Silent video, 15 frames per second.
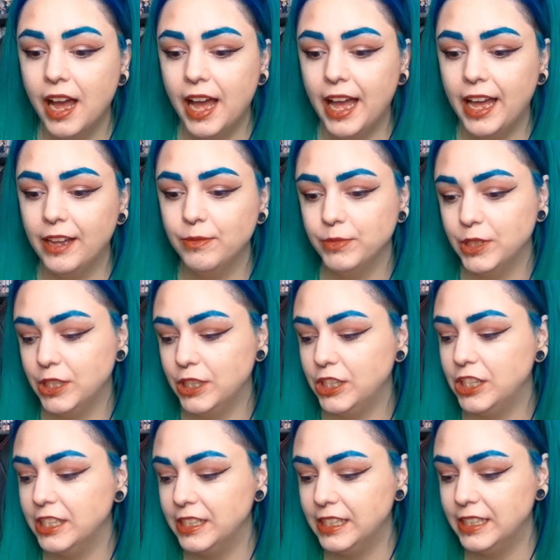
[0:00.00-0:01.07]
So
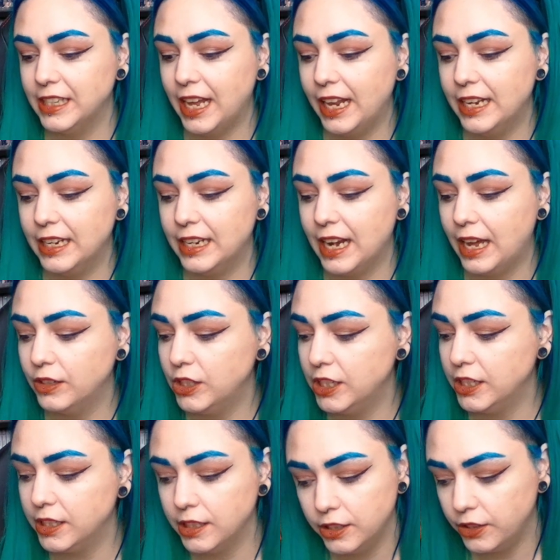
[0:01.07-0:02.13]
she's decided now
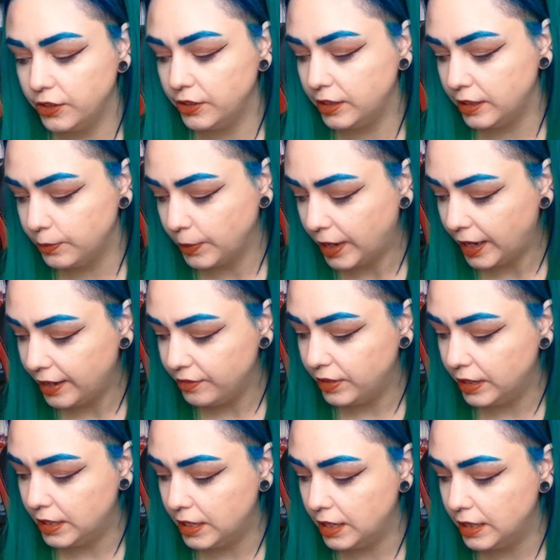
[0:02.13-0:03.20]
she's at uni,
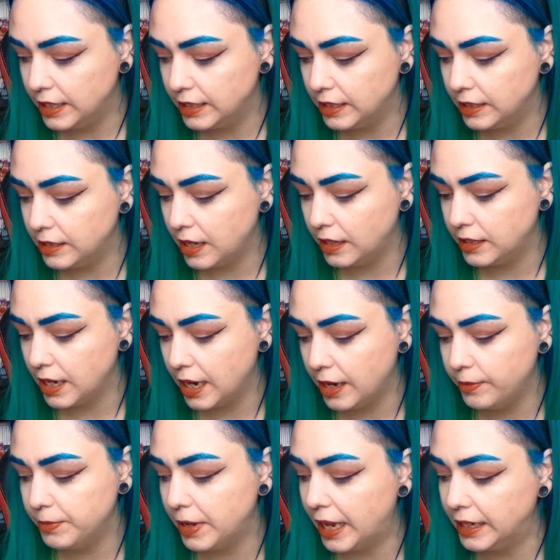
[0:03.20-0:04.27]
whatever, that this is her
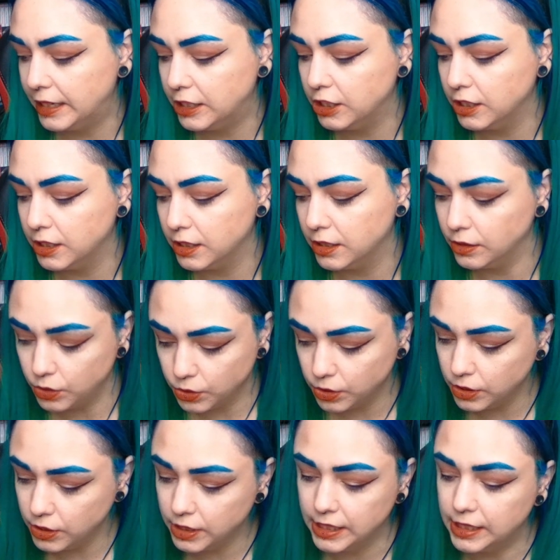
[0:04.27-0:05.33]
time, like she's an
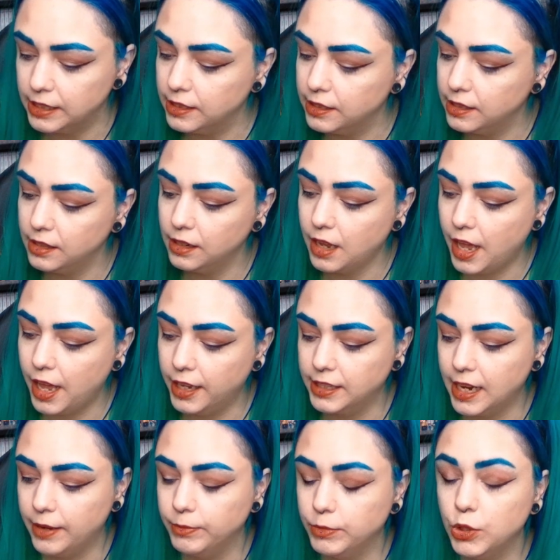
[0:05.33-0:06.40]
adult, this is her
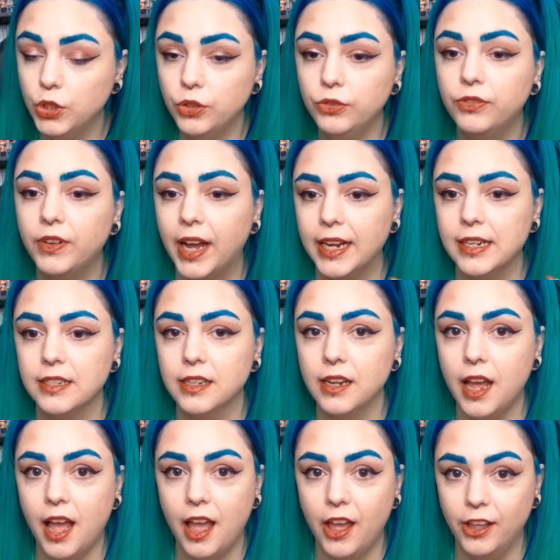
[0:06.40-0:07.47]
time to find
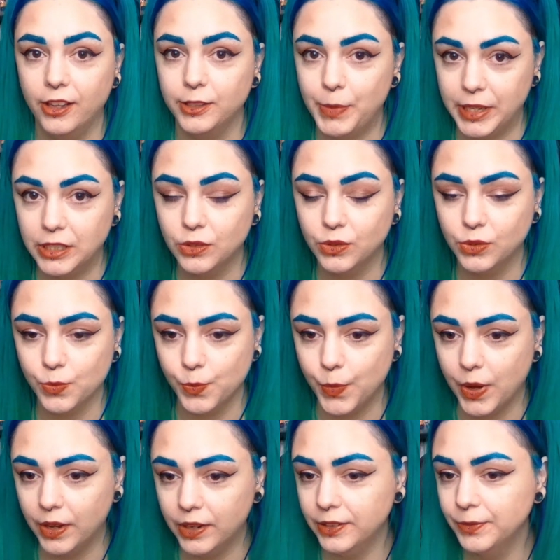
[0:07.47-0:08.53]
her special
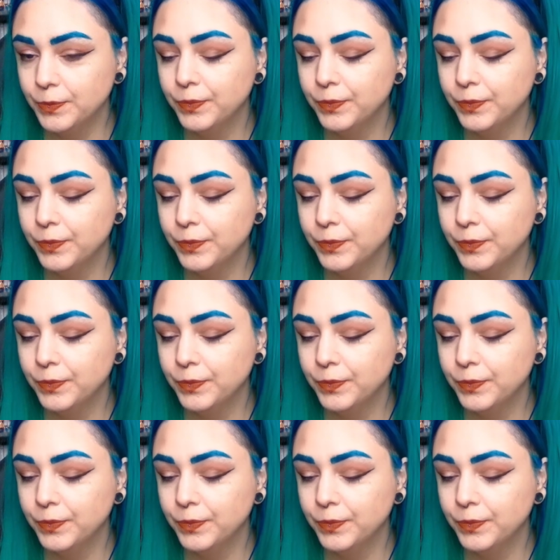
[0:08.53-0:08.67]
someone.